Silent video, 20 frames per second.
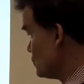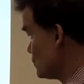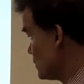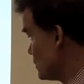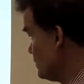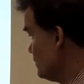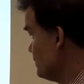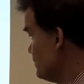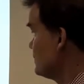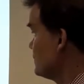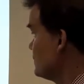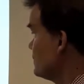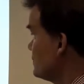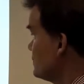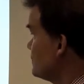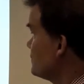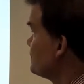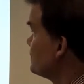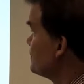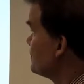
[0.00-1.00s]
user
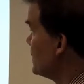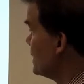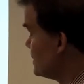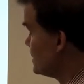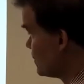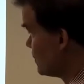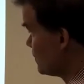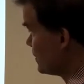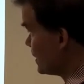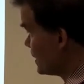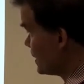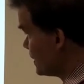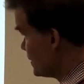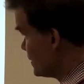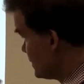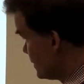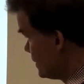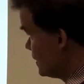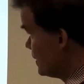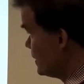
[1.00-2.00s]
based on
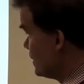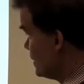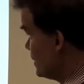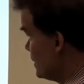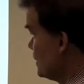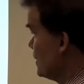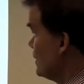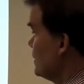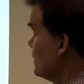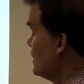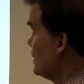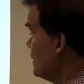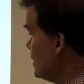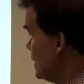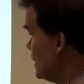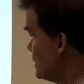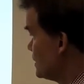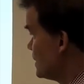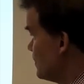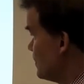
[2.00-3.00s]
the,
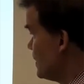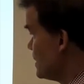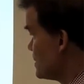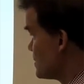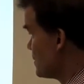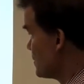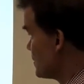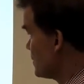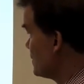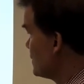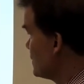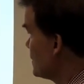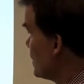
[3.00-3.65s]
let's say, message